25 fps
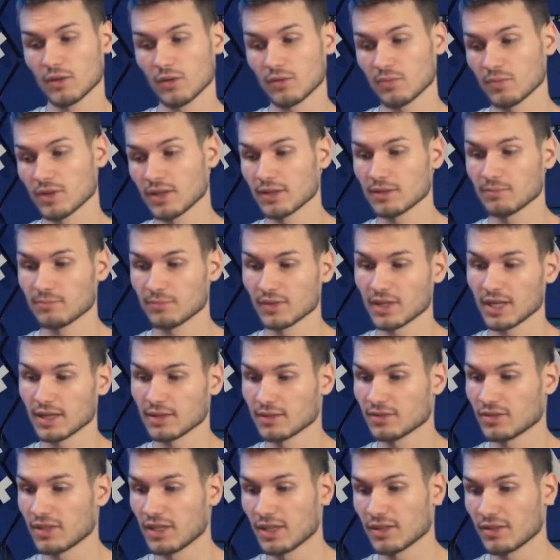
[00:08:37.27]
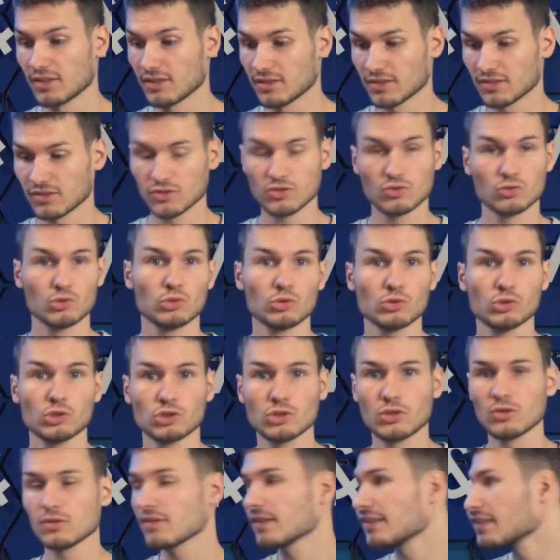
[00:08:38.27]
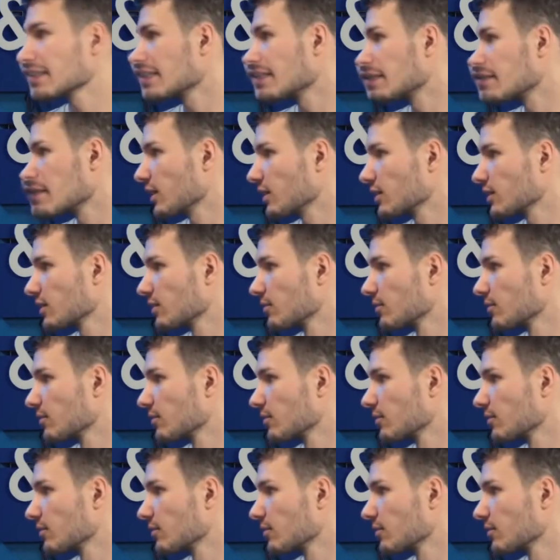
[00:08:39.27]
when the plant changes to a critical state.